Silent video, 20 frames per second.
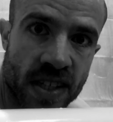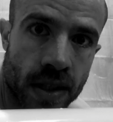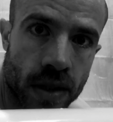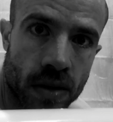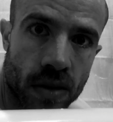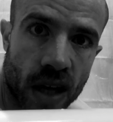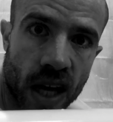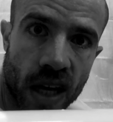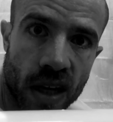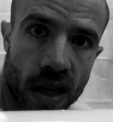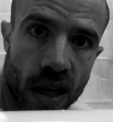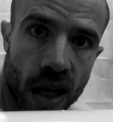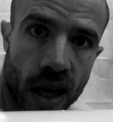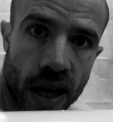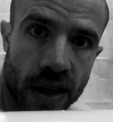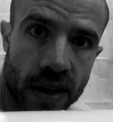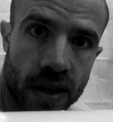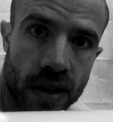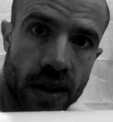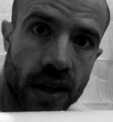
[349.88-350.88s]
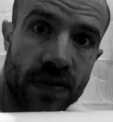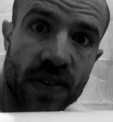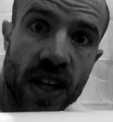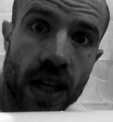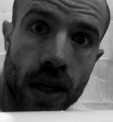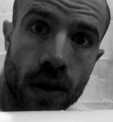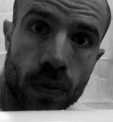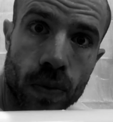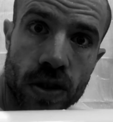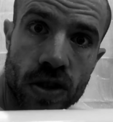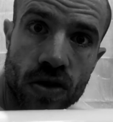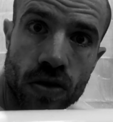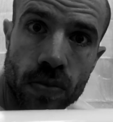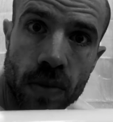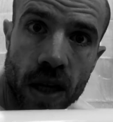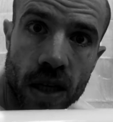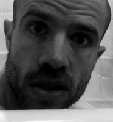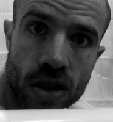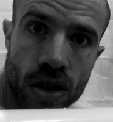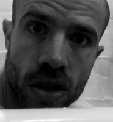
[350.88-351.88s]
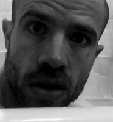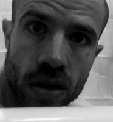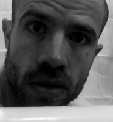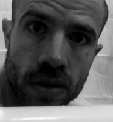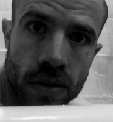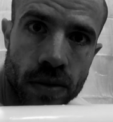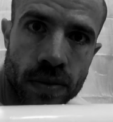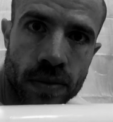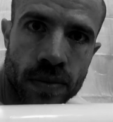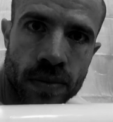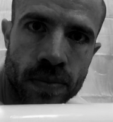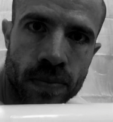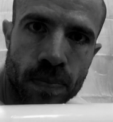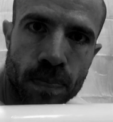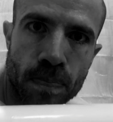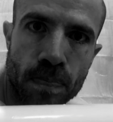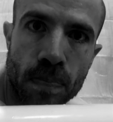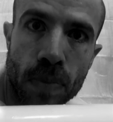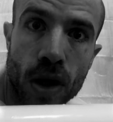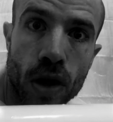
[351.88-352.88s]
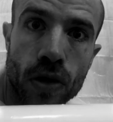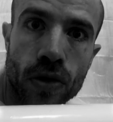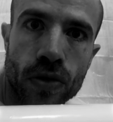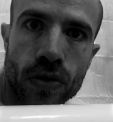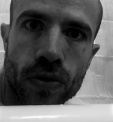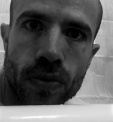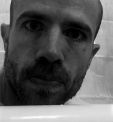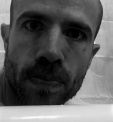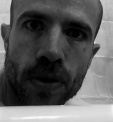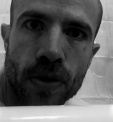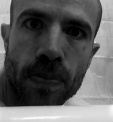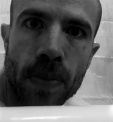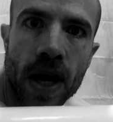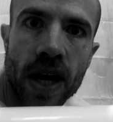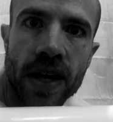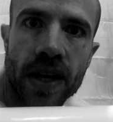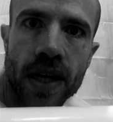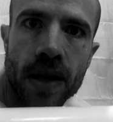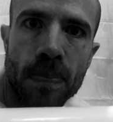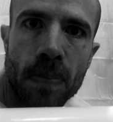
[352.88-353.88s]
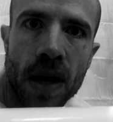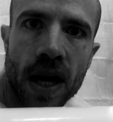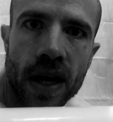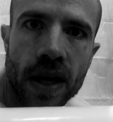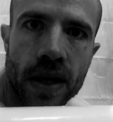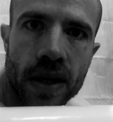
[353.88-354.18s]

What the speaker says: A single candlelight, even that was too much. Blue bubonic